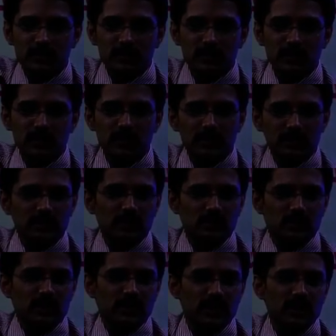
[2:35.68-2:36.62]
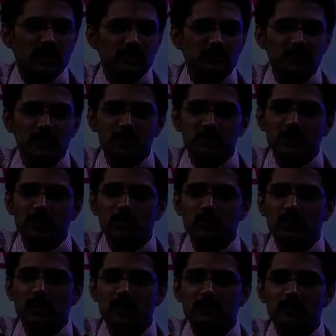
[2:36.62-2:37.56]
There are people who
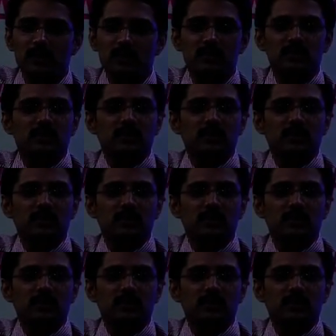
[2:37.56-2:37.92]
claim that